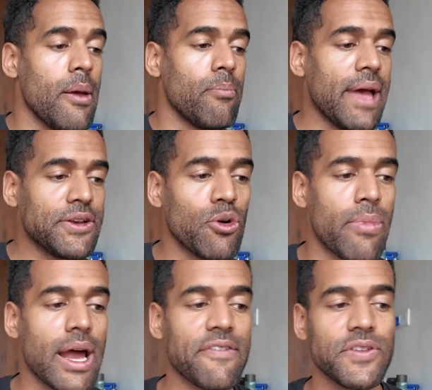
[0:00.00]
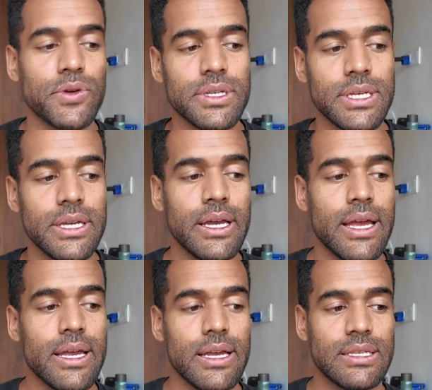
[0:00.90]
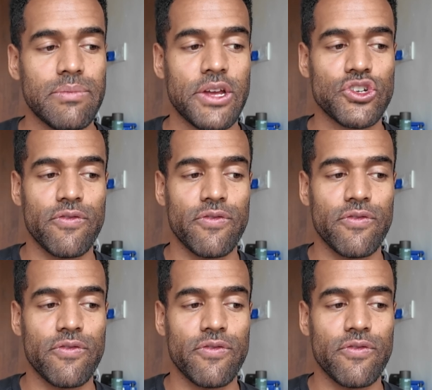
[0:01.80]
Mental body fluency is a measure